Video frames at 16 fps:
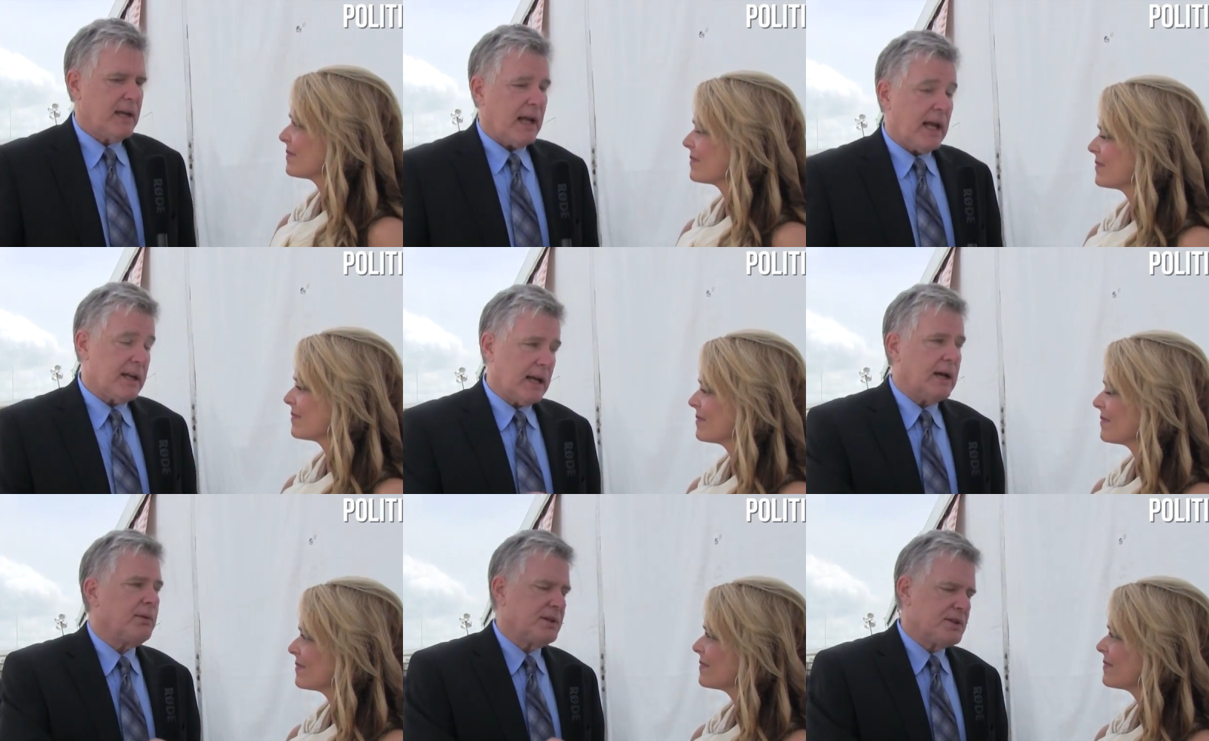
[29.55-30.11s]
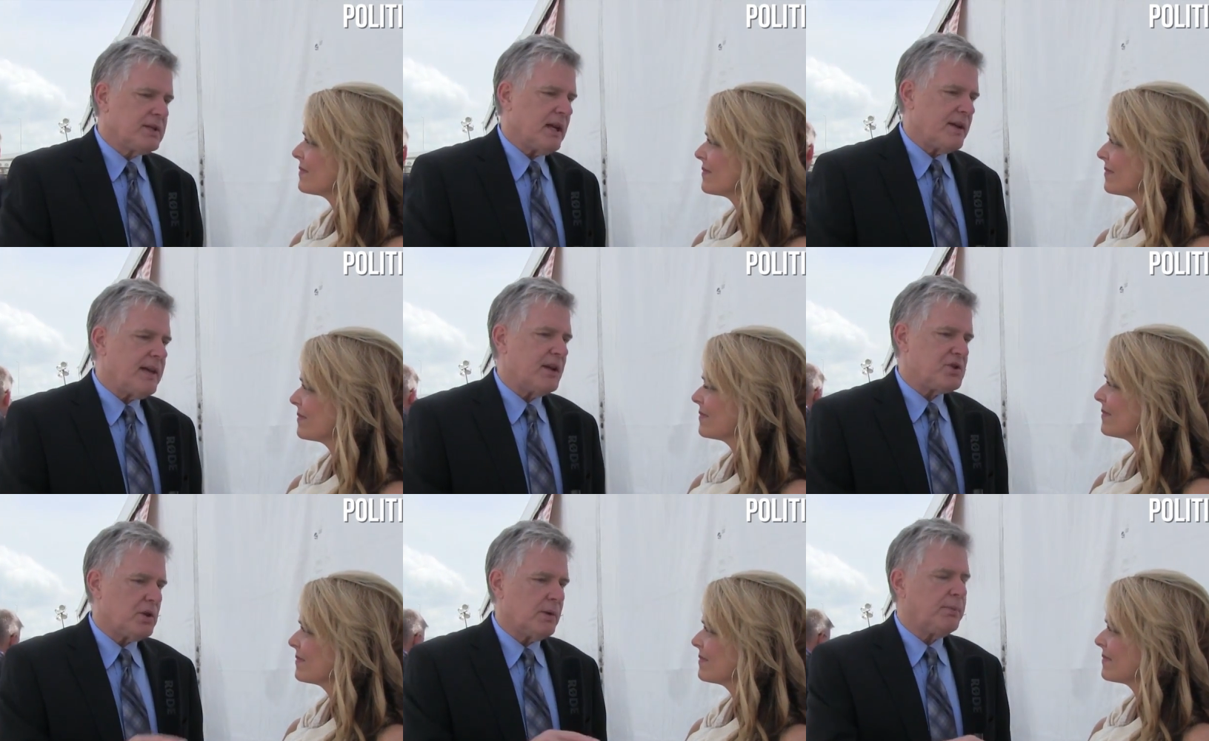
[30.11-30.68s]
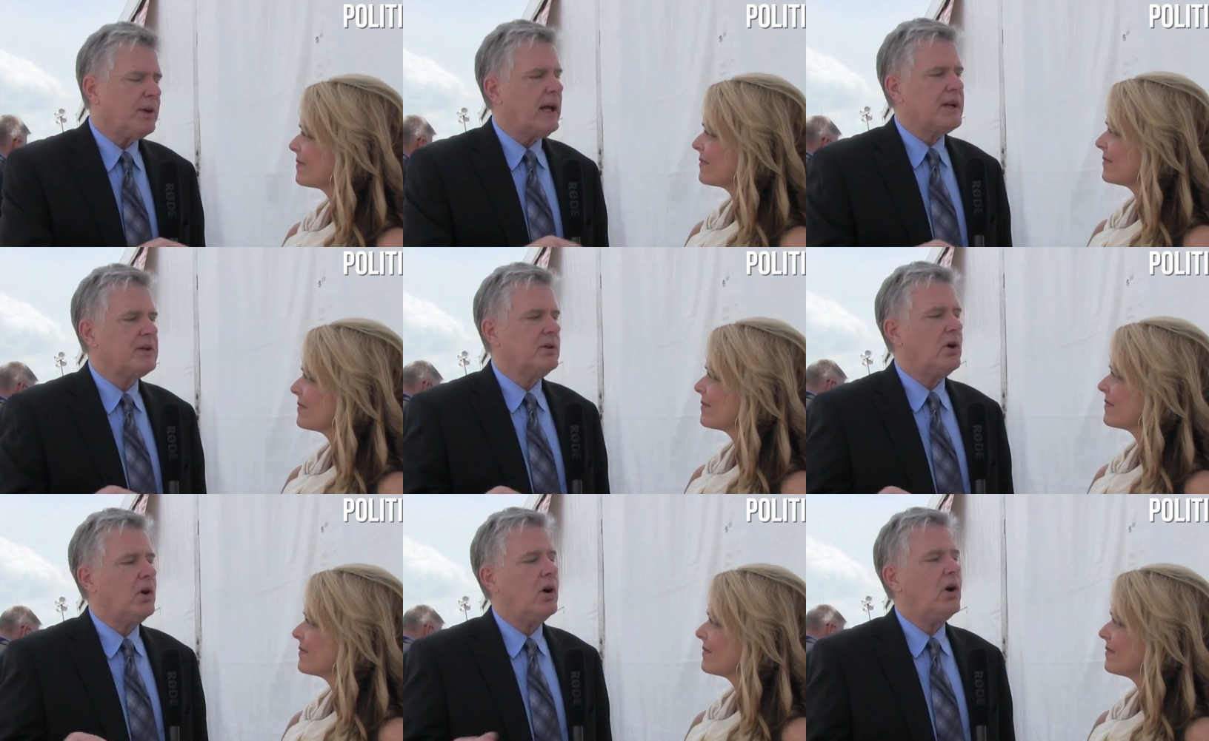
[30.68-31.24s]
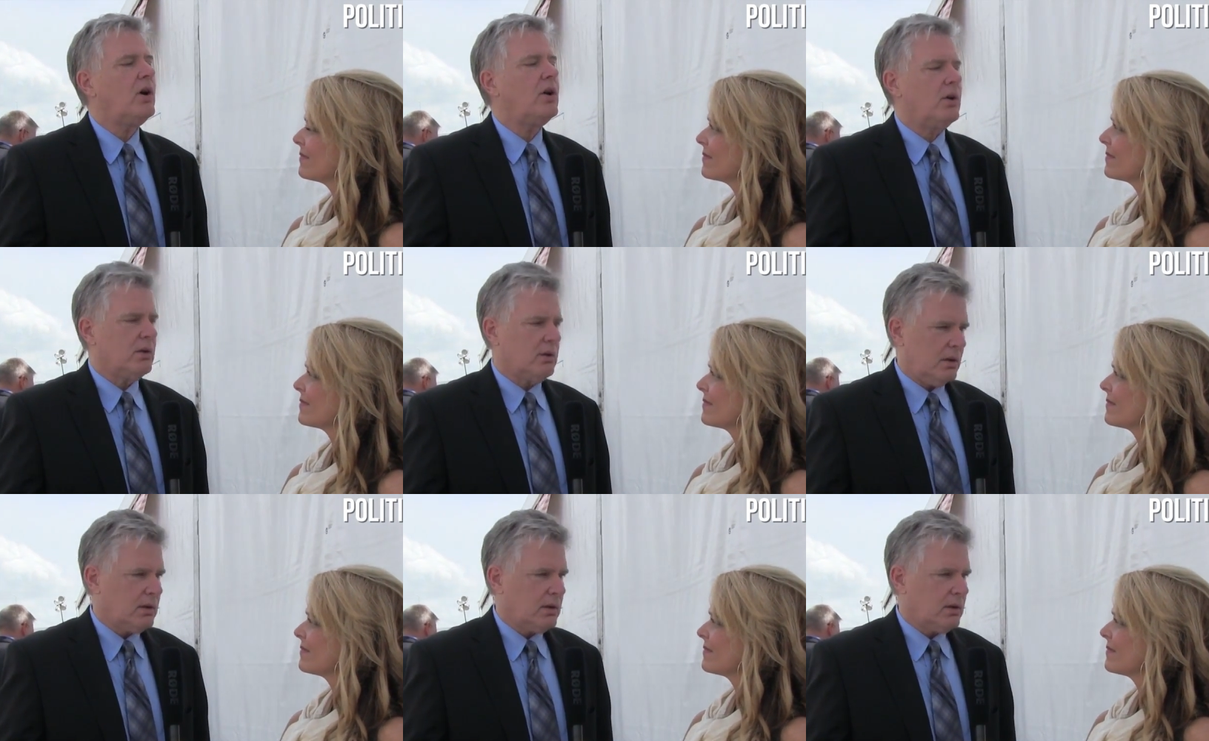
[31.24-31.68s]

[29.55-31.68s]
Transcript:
Speaker 1: And I would say that should apply to all